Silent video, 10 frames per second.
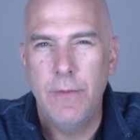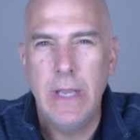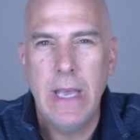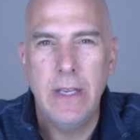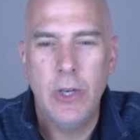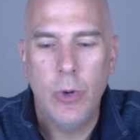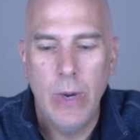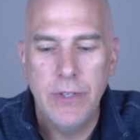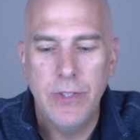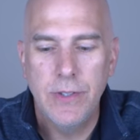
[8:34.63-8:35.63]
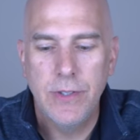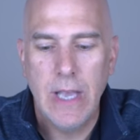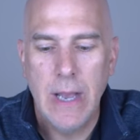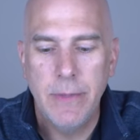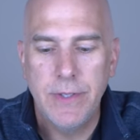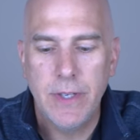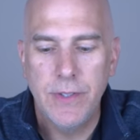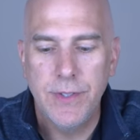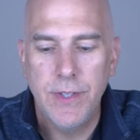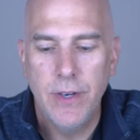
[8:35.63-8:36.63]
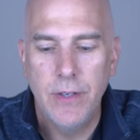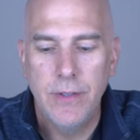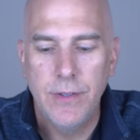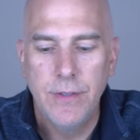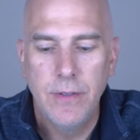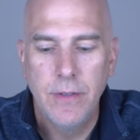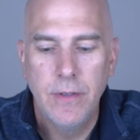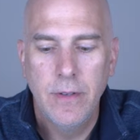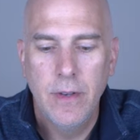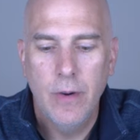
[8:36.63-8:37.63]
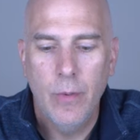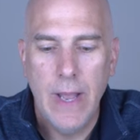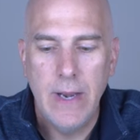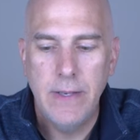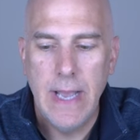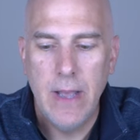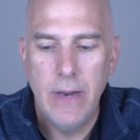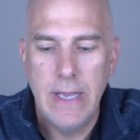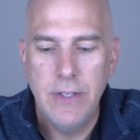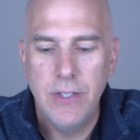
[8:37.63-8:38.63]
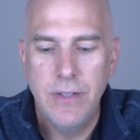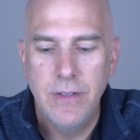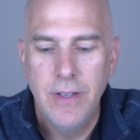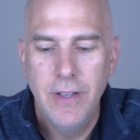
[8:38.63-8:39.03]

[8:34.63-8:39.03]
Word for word: If you got any questions, comments, concerns, write it down. I just,